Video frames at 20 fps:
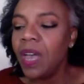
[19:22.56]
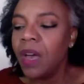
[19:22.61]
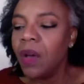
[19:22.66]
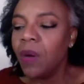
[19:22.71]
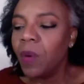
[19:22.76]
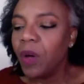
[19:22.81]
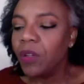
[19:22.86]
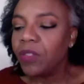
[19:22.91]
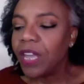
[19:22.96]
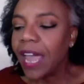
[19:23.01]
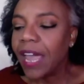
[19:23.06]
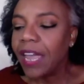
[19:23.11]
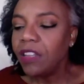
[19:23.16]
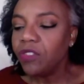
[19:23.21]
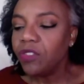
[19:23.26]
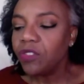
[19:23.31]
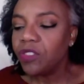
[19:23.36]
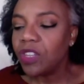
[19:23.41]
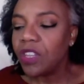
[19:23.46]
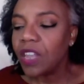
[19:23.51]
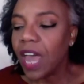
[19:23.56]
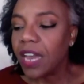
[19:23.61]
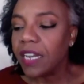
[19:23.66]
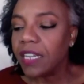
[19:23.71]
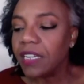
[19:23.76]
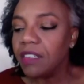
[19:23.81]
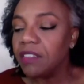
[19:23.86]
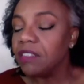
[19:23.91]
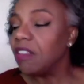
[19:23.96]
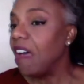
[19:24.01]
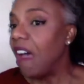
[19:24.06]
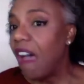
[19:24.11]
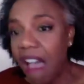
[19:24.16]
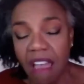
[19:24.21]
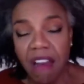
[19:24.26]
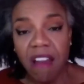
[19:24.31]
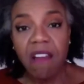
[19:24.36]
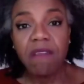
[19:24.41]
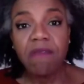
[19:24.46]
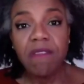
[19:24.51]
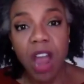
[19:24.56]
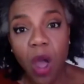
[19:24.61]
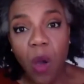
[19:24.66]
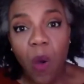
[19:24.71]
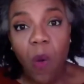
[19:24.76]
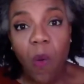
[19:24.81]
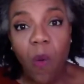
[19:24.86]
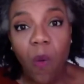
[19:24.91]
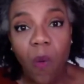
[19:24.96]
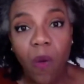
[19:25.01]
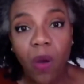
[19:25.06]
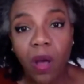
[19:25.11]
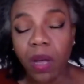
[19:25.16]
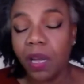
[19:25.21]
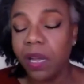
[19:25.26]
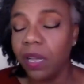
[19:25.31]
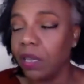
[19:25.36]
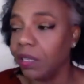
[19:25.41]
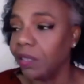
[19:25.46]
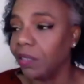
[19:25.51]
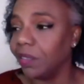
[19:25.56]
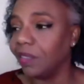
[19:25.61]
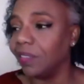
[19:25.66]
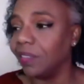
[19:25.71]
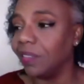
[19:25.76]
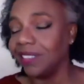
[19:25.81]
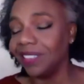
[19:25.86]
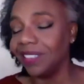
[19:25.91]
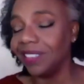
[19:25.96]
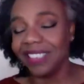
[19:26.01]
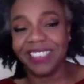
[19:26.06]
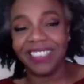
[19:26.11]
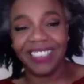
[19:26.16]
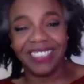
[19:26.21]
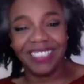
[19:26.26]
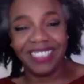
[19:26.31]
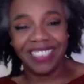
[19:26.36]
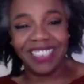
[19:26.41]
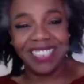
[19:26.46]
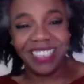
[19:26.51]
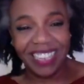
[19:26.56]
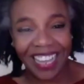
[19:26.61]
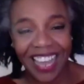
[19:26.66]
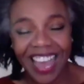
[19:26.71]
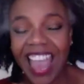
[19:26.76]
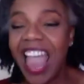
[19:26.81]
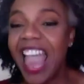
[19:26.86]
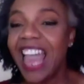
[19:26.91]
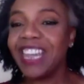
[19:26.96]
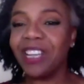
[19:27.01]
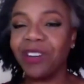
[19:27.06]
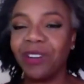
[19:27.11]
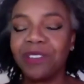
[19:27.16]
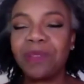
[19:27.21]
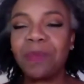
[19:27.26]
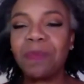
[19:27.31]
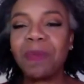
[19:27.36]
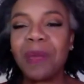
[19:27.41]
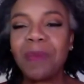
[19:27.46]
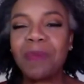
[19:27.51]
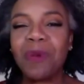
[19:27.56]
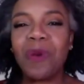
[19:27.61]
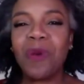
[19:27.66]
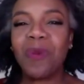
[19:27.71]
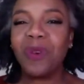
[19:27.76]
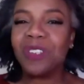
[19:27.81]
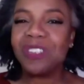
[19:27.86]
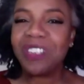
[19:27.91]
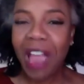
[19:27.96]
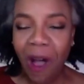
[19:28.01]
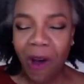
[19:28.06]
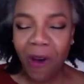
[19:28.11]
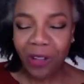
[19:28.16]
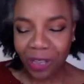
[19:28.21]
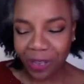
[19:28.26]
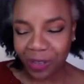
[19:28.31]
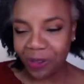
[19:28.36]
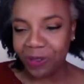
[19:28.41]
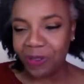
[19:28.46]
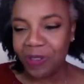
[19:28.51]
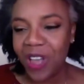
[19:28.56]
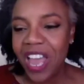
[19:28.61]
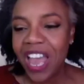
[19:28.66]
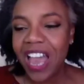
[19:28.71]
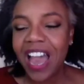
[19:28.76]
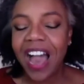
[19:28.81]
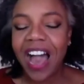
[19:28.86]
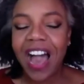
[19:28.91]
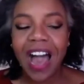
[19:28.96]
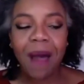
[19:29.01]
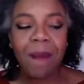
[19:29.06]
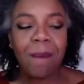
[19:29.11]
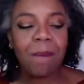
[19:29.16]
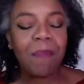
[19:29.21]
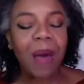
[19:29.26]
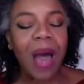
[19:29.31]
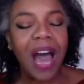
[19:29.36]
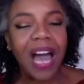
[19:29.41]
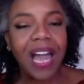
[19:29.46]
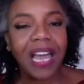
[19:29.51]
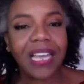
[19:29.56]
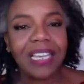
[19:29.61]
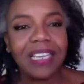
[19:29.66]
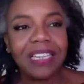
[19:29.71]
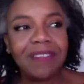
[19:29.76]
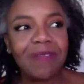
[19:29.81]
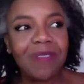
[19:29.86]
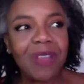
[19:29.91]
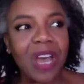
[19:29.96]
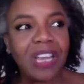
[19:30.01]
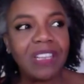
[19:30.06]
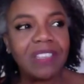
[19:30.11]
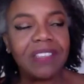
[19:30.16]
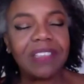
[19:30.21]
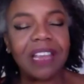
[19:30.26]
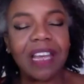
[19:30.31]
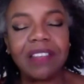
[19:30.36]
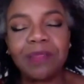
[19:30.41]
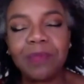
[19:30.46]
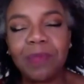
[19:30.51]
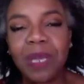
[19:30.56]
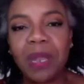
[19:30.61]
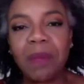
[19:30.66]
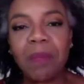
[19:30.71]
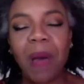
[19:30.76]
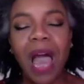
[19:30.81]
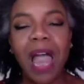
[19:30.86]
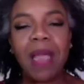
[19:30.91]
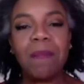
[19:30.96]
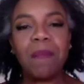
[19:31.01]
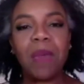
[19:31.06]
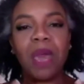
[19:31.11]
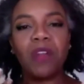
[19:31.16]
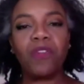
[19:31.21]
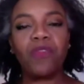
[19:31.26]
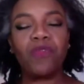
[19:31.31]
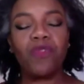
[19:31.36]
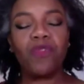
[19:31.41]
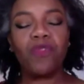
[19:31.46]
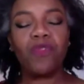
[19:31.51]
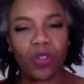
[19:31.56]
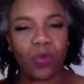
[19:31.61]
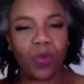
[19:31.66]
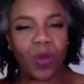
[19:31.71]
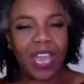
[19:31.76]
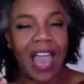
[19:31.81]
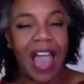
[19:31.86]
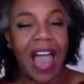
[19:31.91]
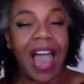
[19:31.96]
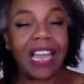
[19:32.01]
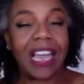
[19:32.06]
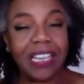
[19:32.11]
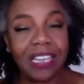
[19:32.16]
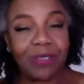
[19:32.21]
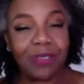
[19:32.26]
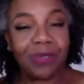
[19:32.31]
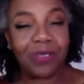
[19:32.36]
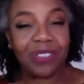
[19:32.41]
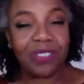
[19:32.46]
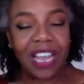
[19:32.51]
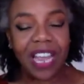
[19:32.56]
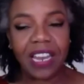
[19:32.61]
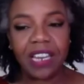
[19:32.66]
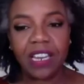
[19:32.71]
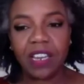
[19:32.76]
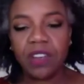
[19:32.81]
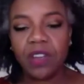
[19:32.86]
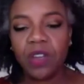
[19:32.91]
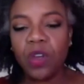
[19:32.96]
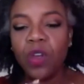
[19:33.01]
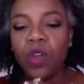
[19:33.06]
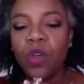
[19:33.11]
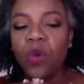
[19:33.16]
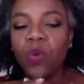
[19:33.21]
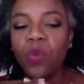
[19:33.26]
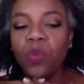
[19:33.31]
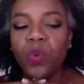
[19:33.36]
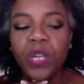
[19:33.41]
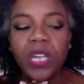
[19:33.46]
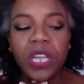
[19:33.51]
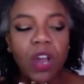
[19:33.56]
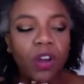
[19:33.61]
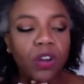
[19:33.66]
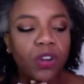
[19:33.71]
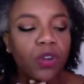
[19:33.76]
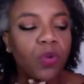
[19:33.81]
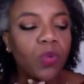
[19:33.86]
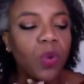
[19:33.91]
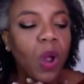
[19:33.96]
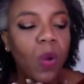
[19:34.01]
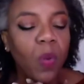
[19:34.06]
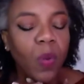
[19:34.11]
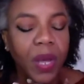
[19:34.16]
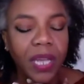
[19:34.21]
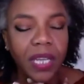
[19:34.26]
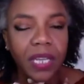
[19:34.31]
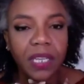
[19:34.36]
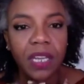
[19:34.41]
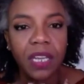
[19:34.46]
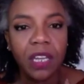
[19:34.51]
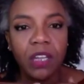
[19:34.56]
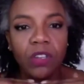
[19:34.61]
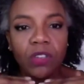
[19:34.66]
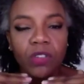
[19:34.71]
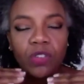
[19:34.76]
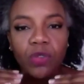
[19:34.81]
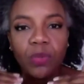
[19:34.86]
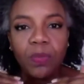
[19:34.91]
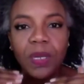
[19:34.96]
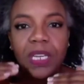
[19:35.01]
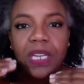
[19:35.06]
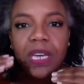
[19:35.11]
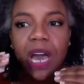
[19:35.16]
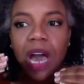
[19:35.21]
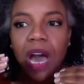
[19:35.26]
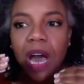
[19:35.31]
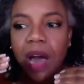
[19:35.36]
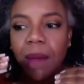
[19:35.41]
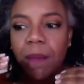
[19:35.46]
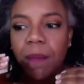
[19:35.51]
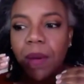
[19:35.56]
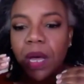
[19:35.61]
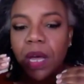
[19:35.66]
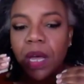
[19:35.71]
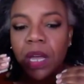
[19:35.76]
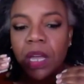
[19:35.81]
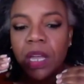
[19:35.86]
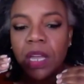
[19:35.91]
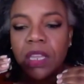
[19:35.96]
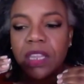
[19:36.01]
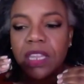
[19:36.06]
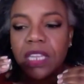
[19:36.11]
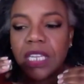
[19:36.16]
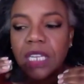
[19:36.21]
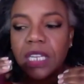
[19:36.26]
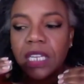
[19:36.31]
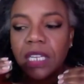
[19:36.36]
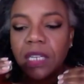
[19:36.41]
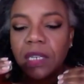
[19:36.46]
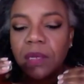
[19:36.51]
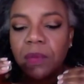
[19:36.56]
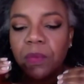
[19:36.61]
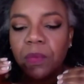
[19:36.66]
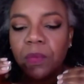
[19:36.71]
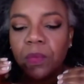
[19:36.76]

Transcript: Well, the answer to that is, I don't know. There are some people who will tell you, by assessment, by metaphor, the way I understand it, we are growing to become the